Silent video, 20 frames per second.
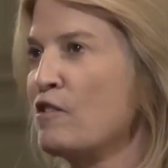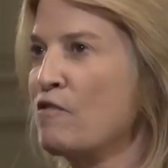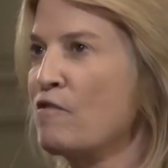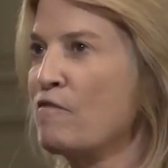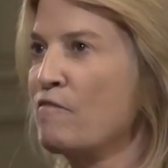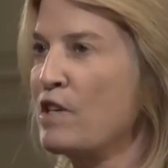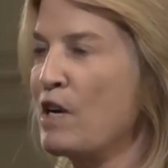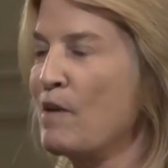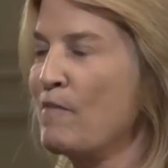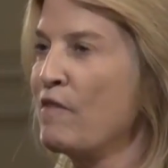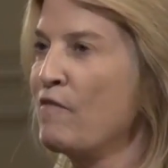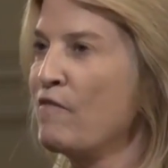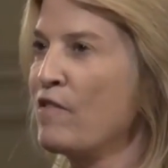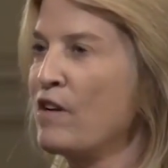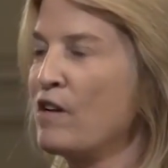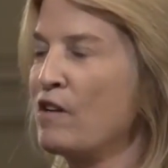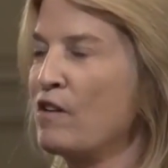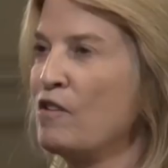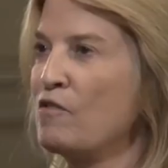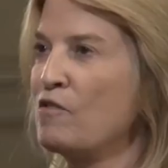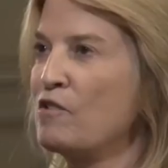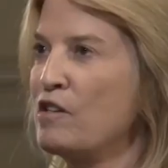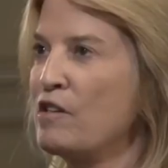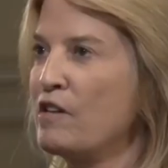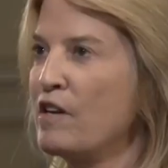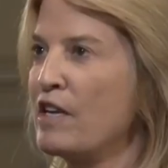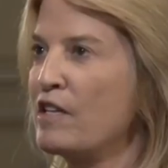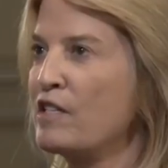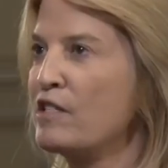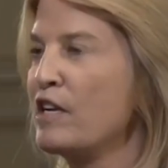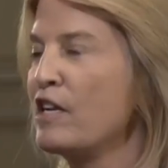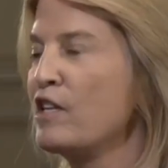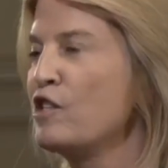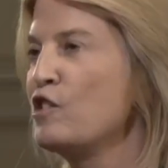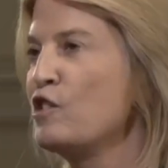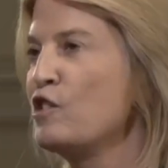sort of coming very close to the United States